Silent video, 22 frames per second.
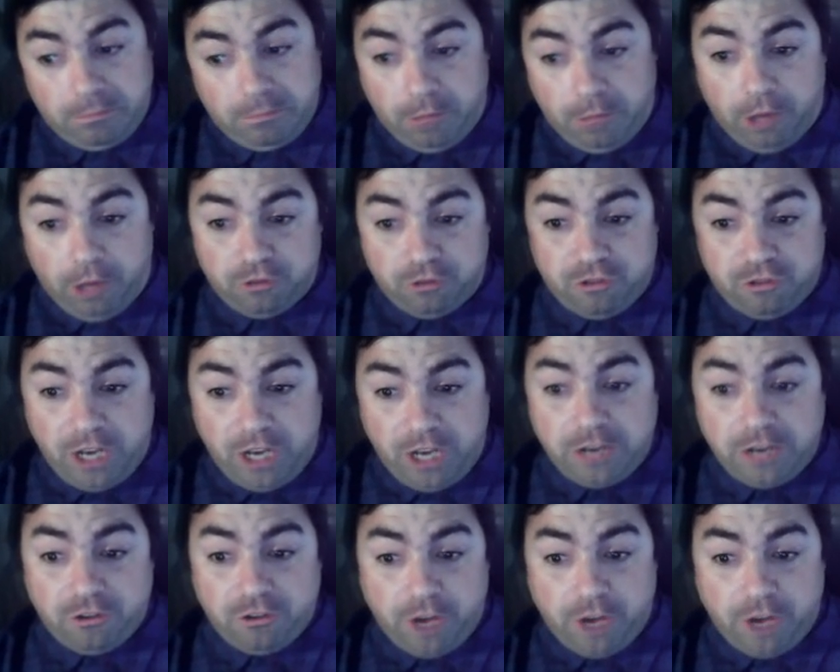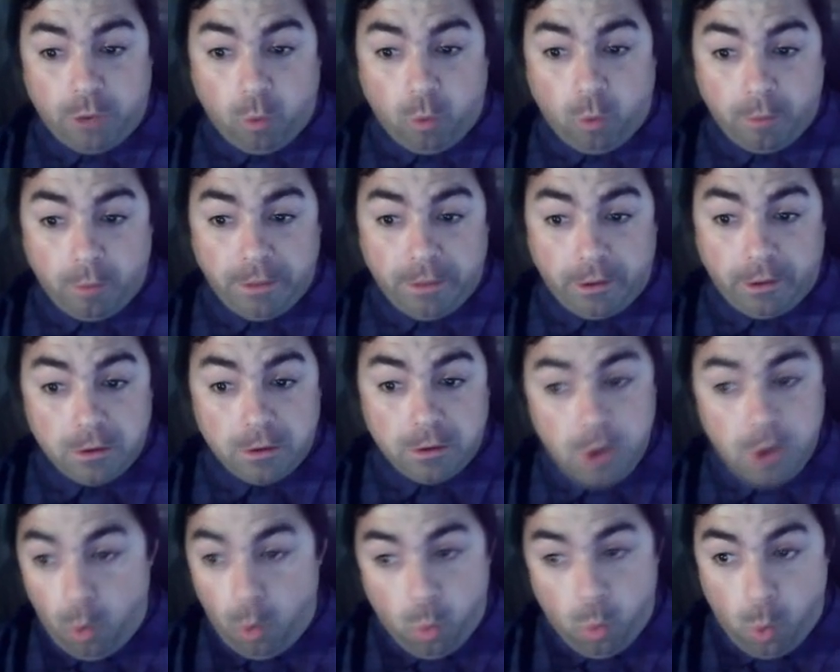does tend to stay warm there
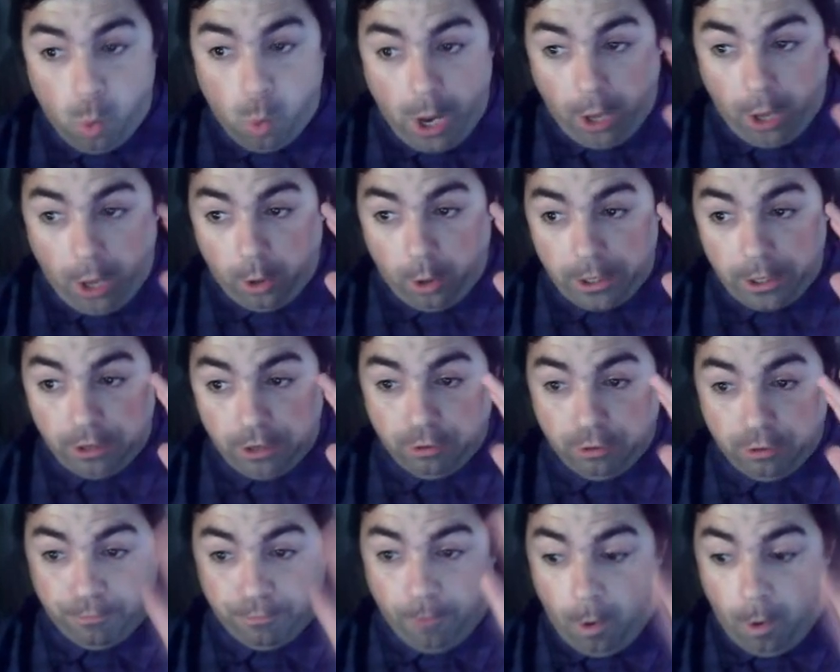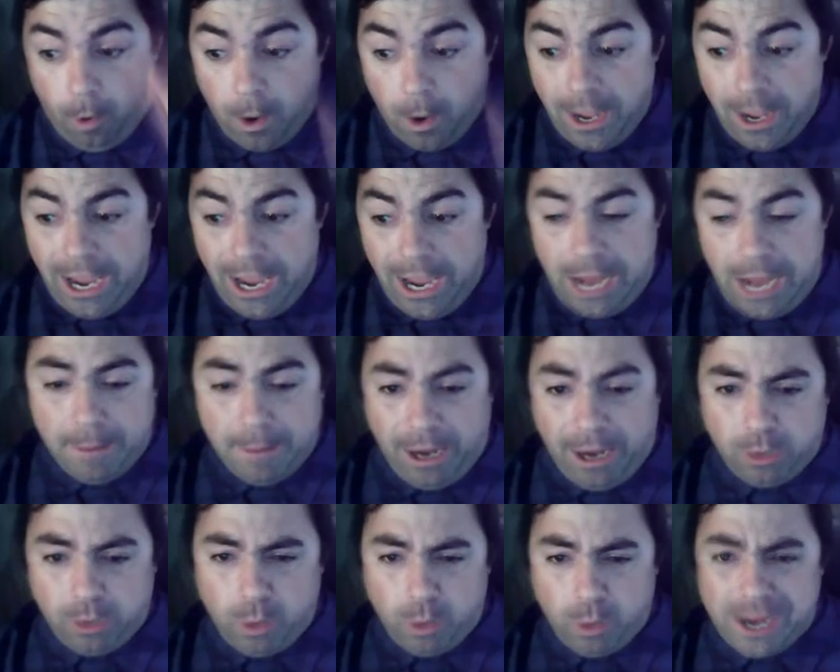well into fall. Hey,
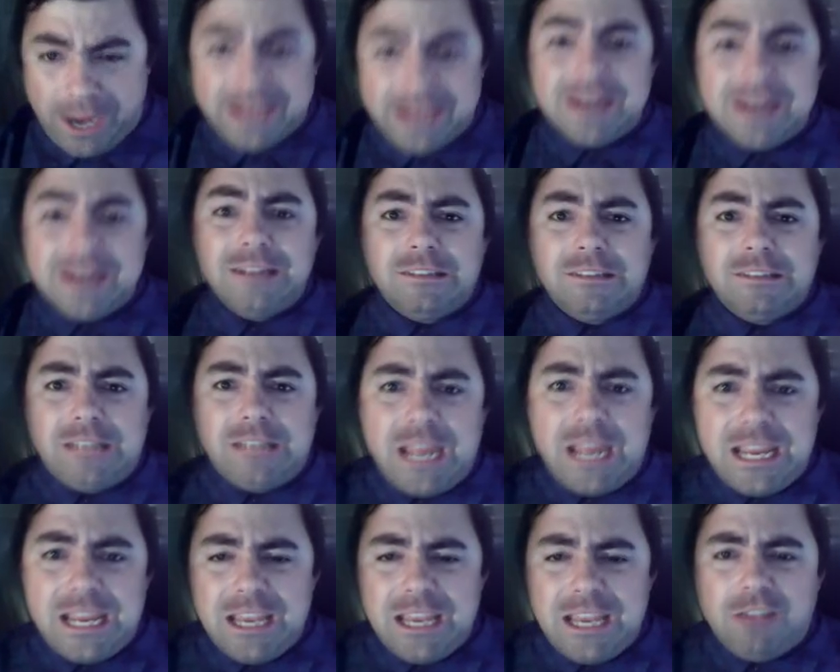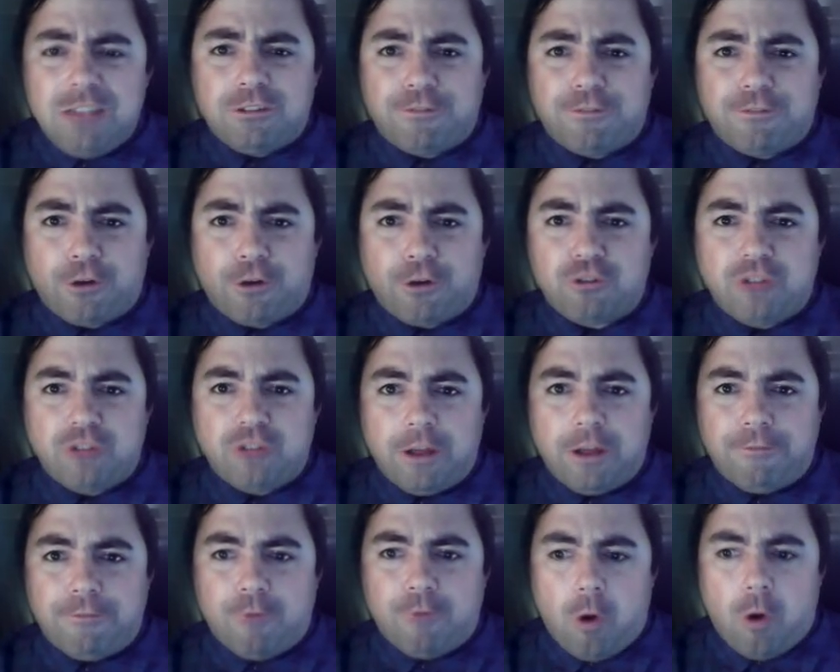by the way, today is the first
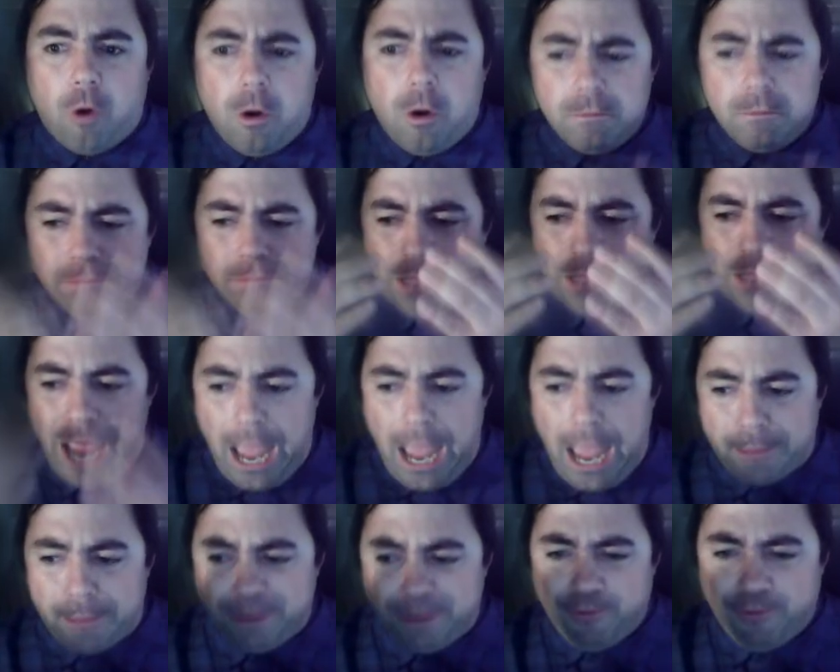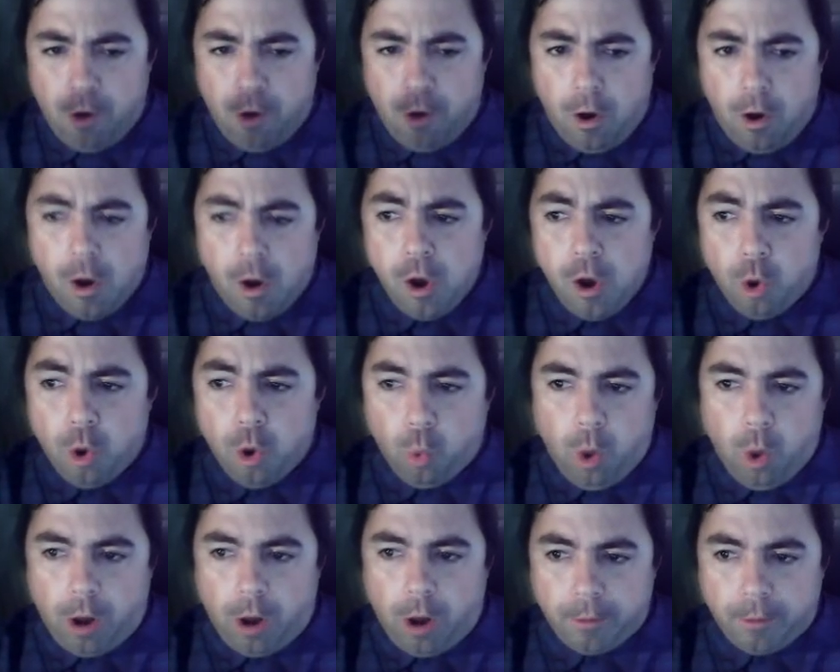day of fall. Happy fall.
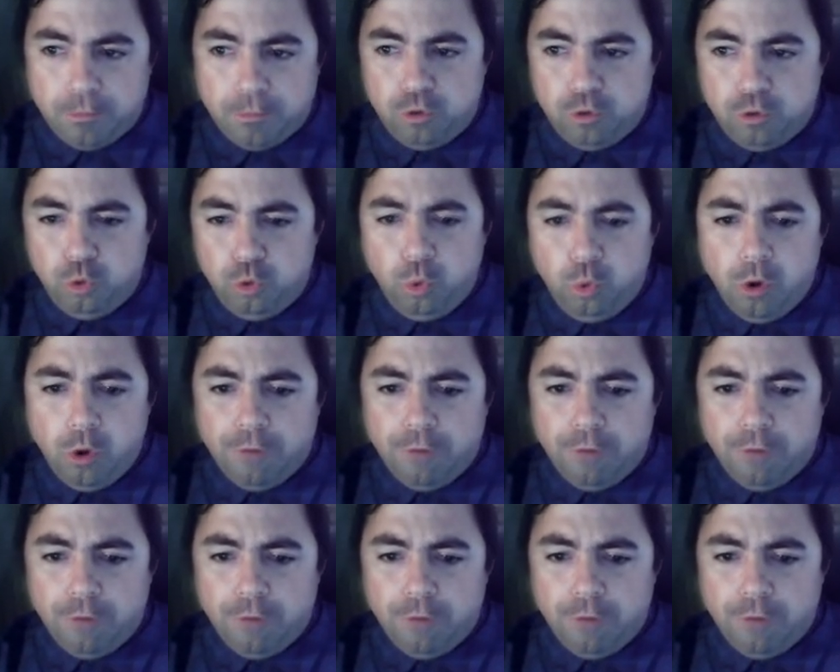Welcome to